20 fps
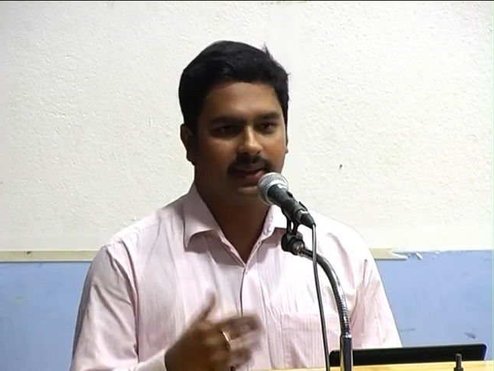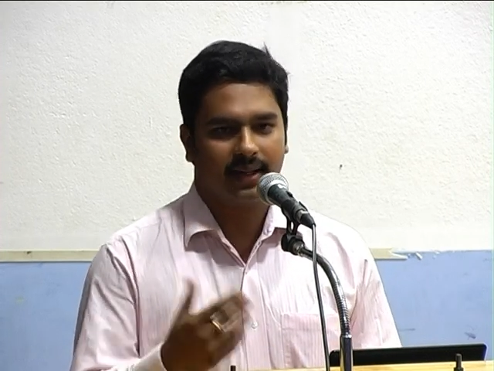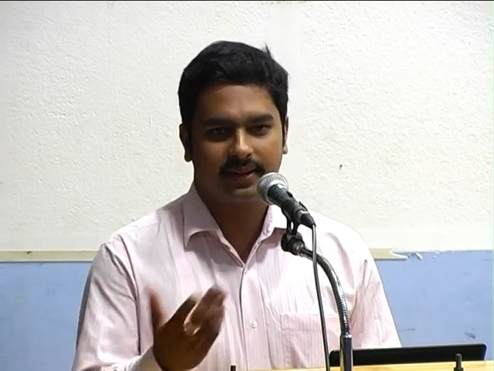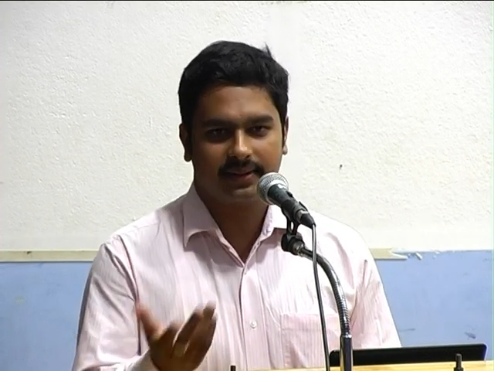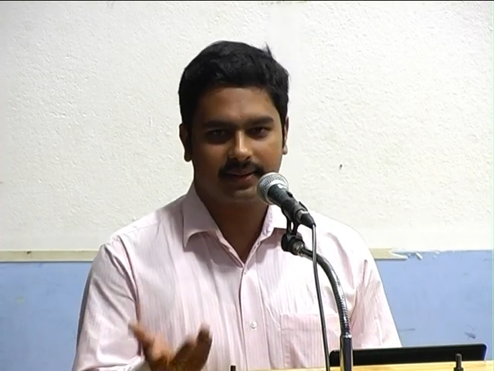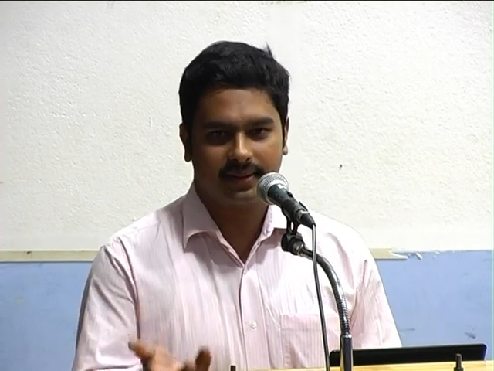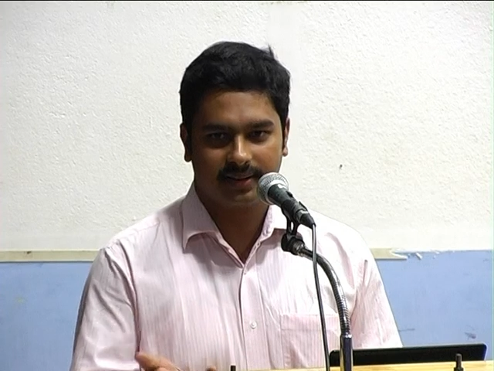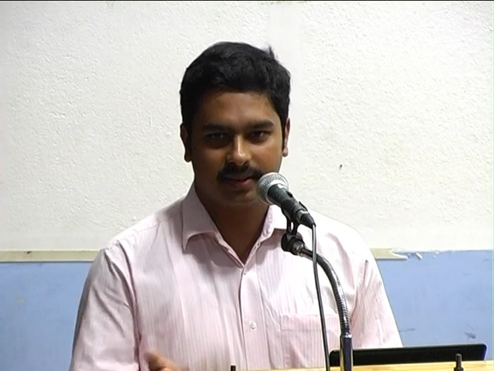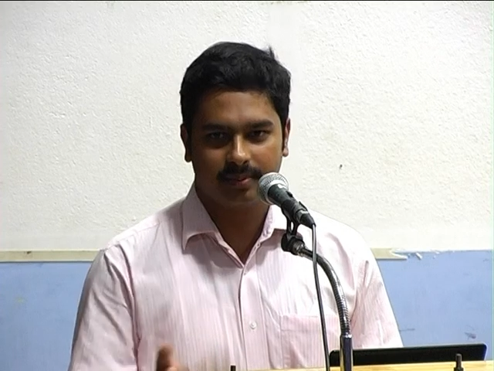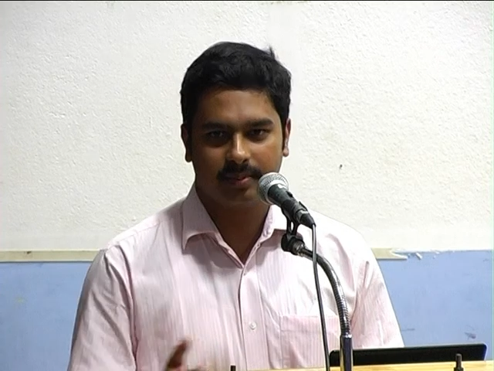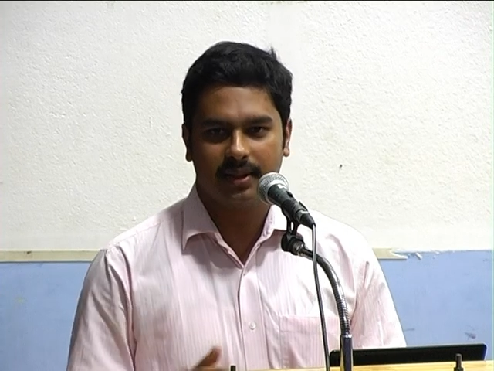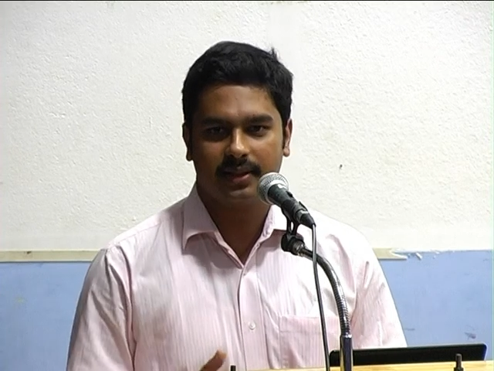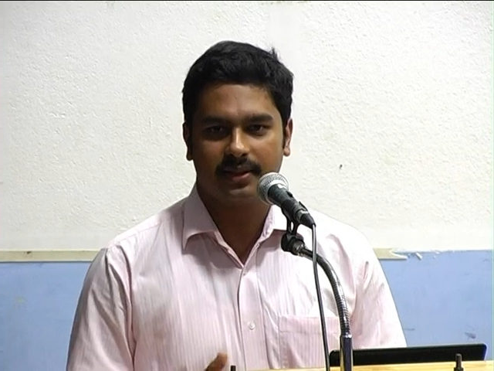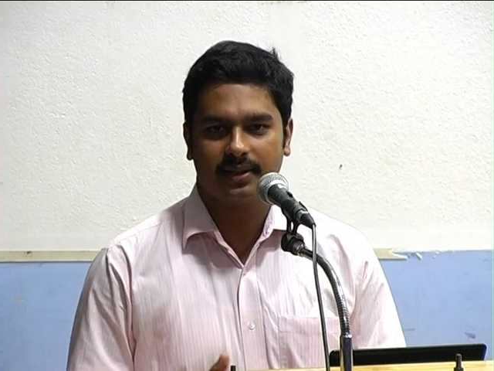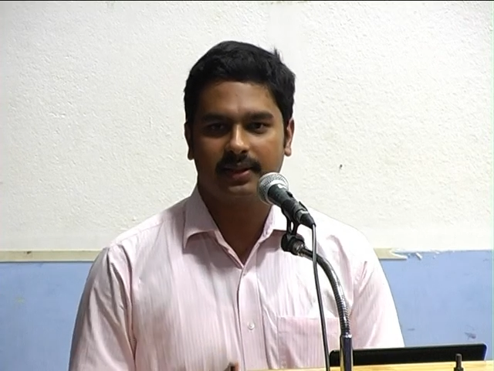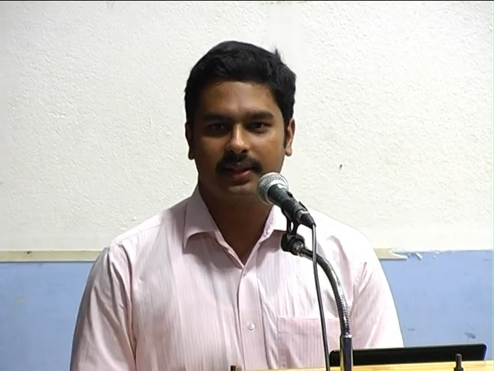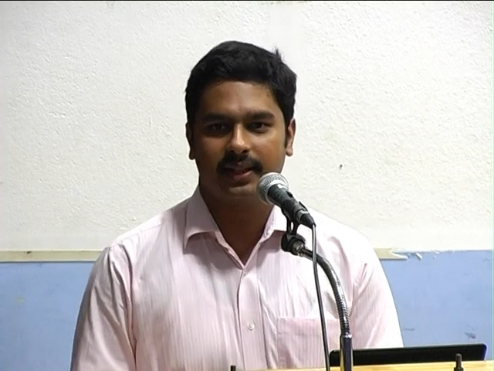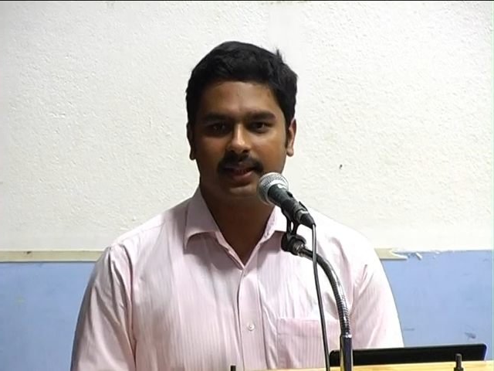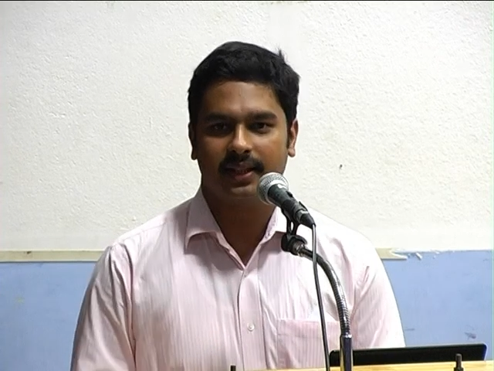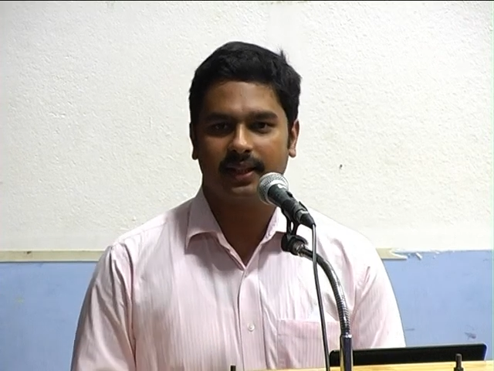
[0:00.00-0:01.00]
next 6 months
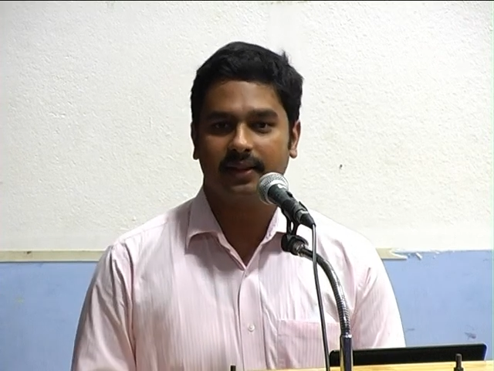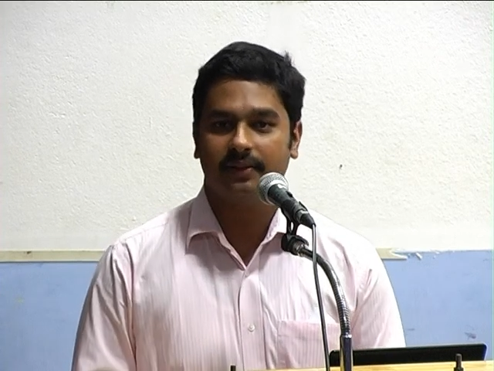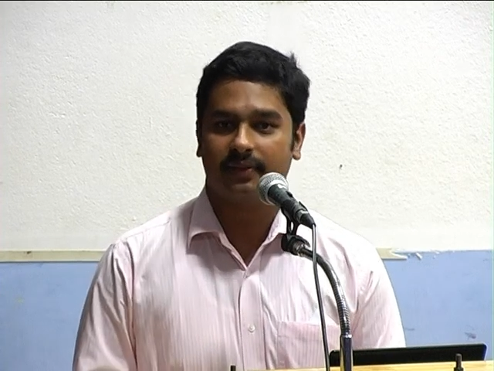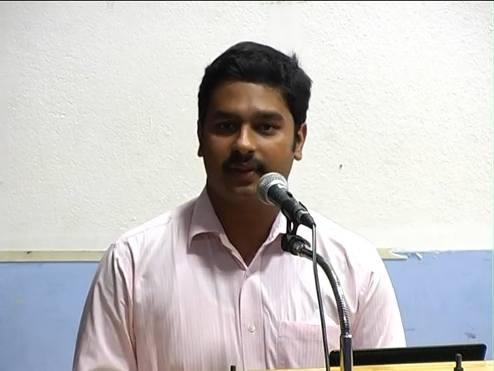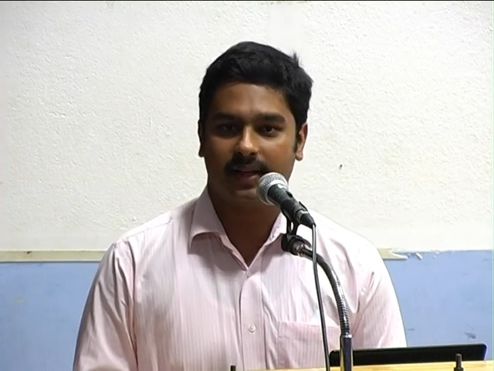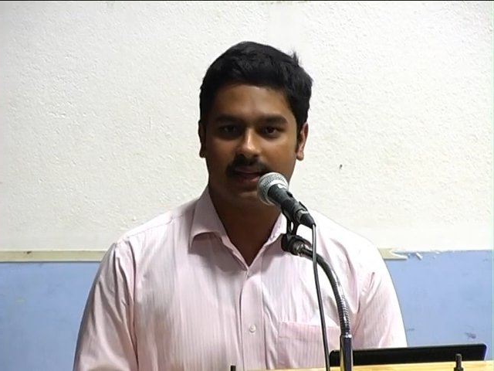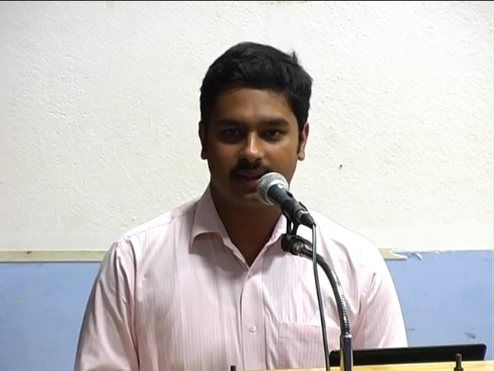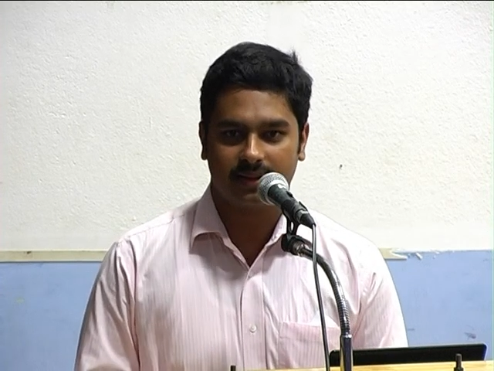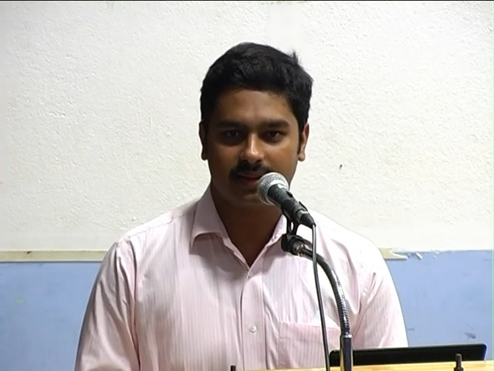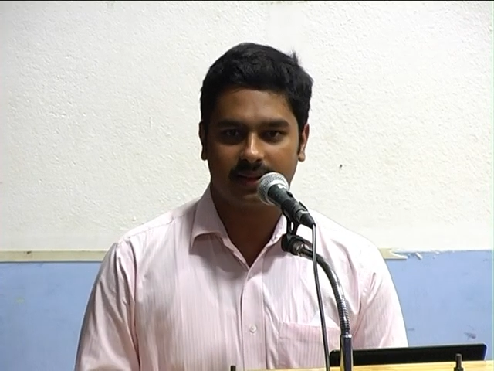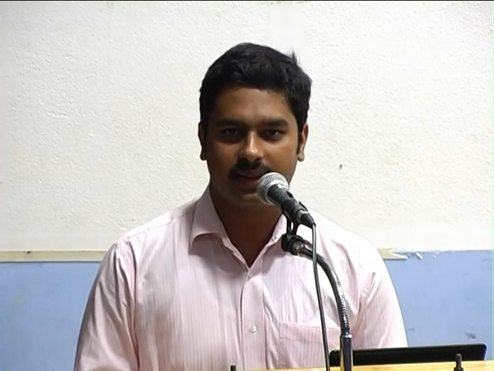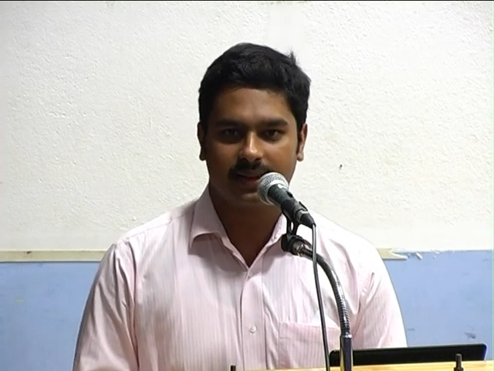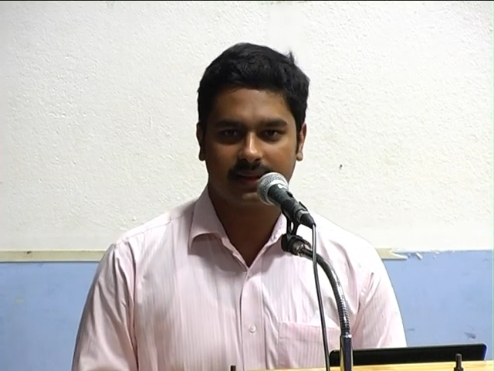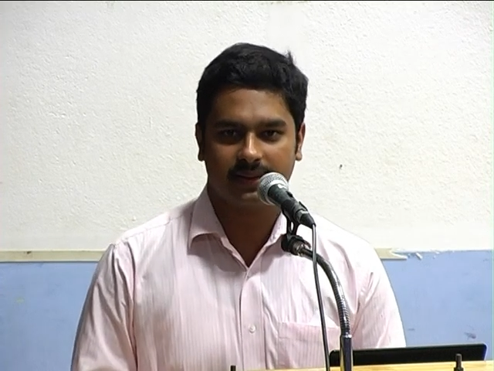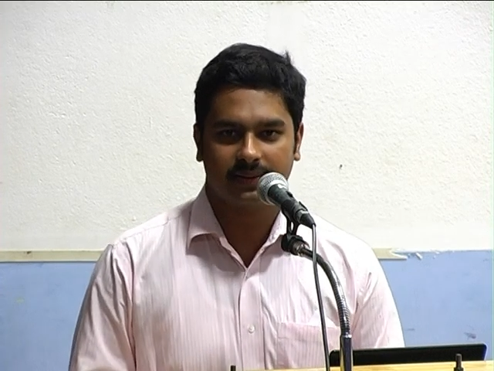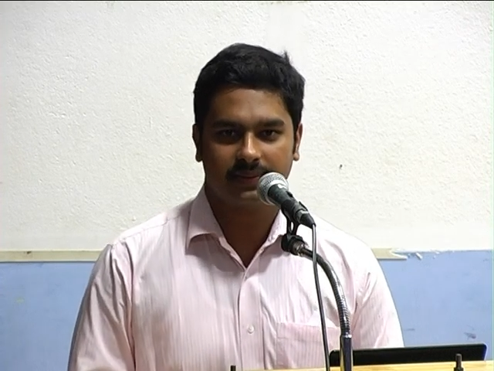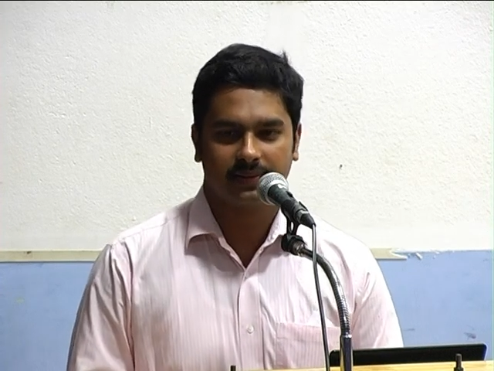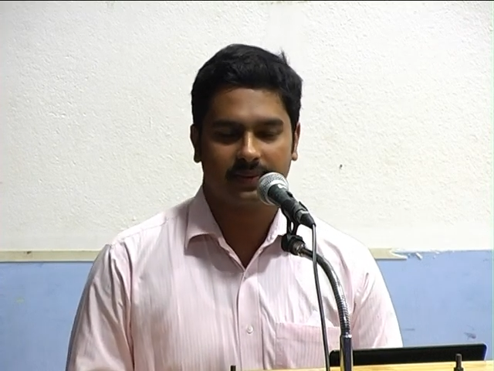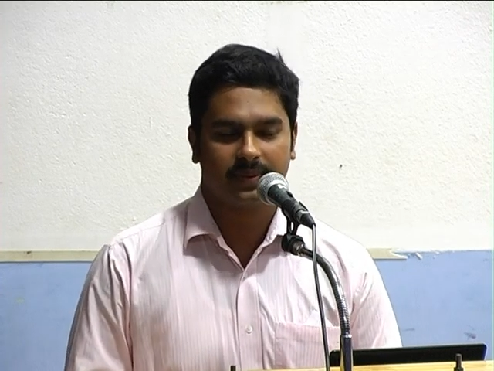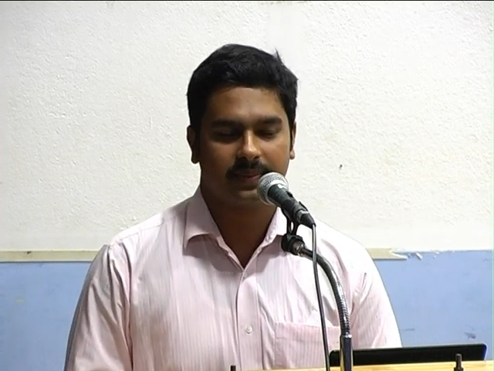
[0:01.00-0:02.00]
in taking finance
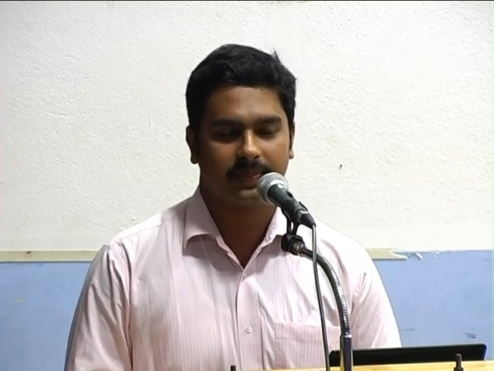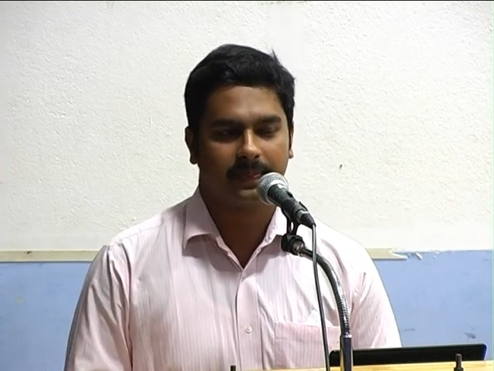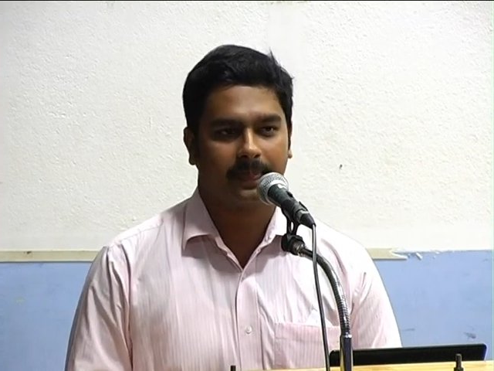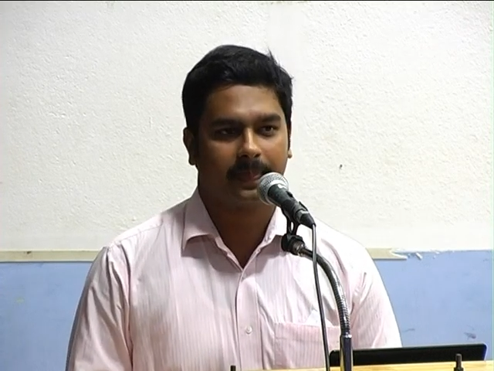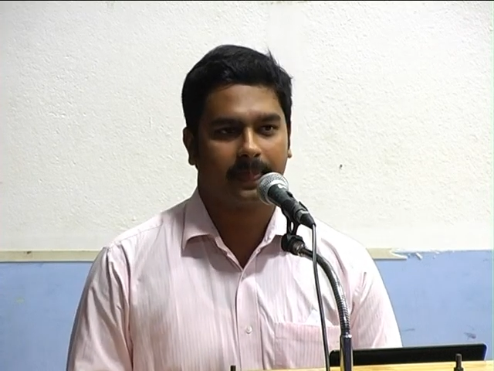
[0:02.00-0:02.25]
electives.